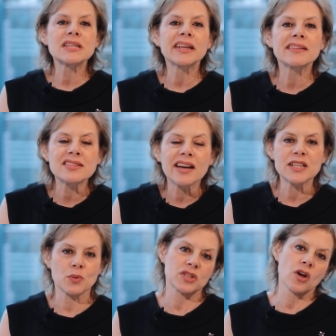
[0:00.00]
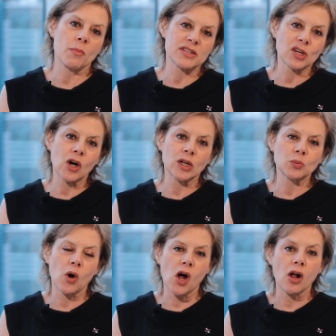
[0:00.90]
to Insights with Thomas
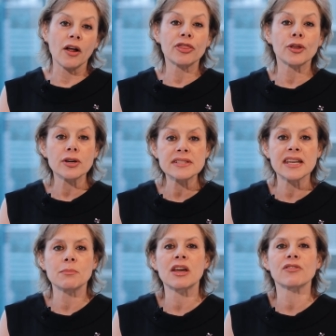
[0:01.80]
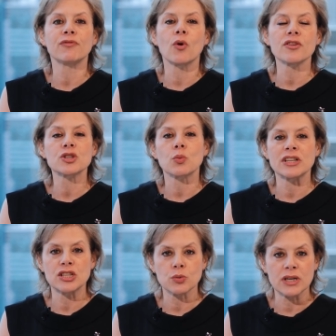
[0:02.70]
Caldwell on Thursday, May the 4th,
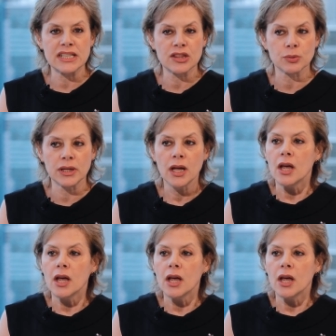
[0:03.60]
2023.